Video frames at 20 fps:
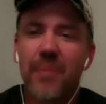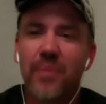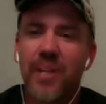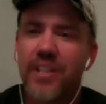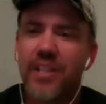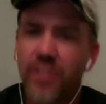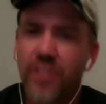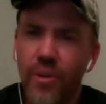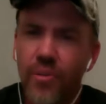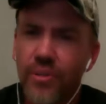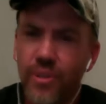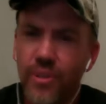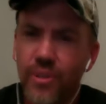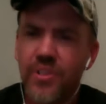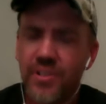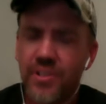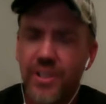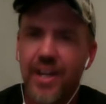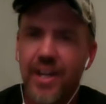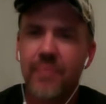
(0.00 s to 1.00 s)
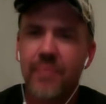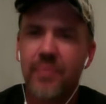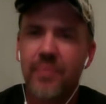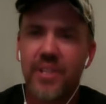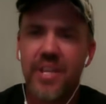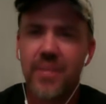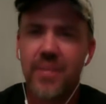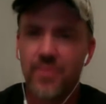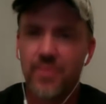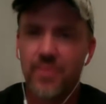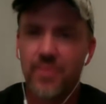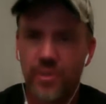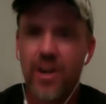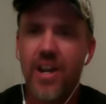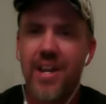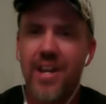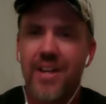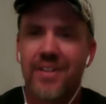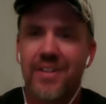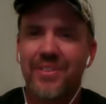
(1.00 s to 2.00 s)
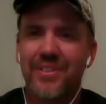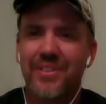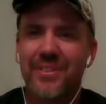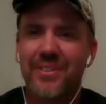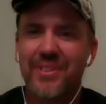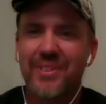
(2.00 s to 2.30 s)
Like, no, don't stop. Keep crying.